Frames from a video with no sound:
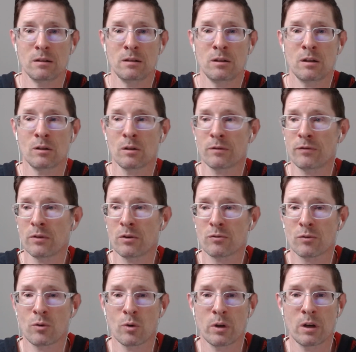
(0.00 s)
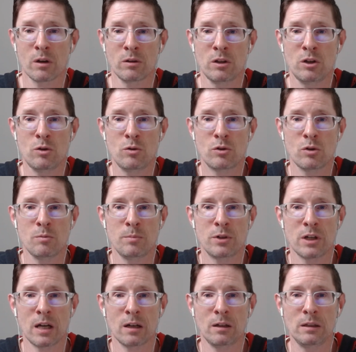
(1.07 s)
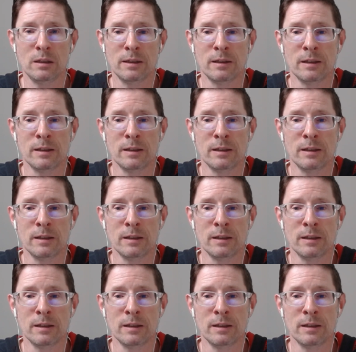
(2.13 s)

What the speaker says: you can look for this recording on the YouTube channel.